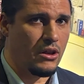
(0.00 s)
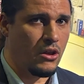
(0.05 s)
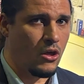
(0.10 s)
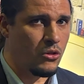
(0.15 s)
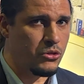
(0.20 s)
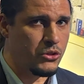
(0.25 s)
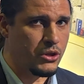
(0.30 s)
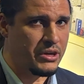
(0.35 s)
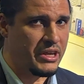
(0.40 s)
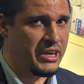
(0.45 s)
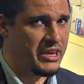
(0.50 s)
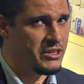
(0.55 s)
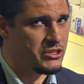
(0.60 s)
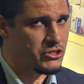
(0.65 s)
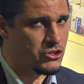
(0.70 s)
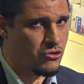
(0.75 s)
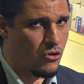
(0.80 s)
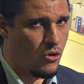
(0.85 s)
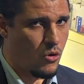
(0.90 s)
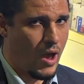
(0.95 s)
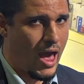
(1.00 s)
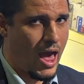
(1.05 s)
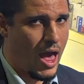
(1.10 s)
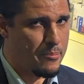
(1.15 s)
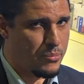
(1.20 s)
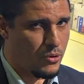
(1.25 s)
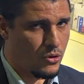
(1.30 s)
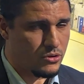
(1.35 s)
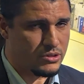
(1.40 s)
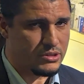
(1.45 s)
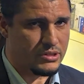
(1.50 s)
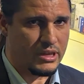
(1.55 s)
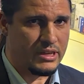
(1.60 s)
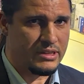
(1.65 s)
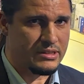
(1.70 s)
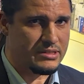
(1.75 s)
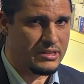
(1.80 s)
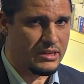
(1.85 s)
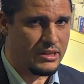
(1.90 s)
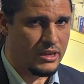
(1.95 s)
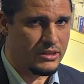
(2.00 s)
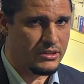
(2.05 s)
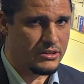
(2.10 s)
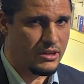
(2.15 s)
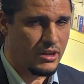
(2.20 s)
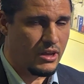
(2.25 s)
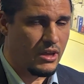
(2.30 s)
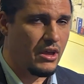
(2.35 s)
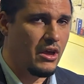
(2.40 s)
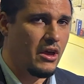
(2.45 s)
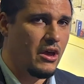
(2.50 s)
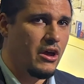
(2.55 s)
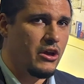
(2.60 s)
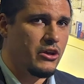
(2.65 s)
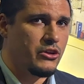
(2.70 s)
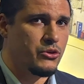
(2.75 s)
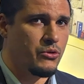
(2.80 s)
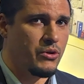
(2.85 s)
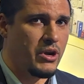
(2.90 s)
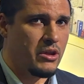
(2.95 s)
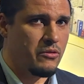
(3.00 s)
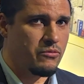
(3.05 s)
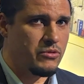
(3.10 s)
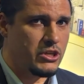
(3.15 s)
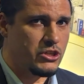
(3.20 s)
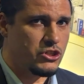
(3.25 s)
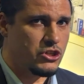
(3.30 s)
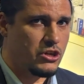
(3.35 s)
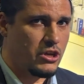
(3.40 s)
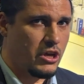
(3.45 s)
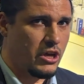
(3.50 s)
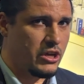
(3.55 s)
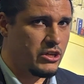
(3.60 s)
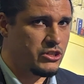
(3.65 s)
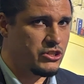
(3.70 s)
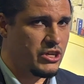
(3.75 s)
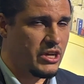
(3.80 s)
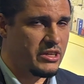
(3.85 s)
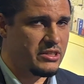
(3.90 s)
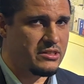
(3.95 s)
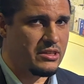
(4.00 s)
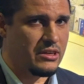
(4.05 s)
London Heathrow Airport incident, during which just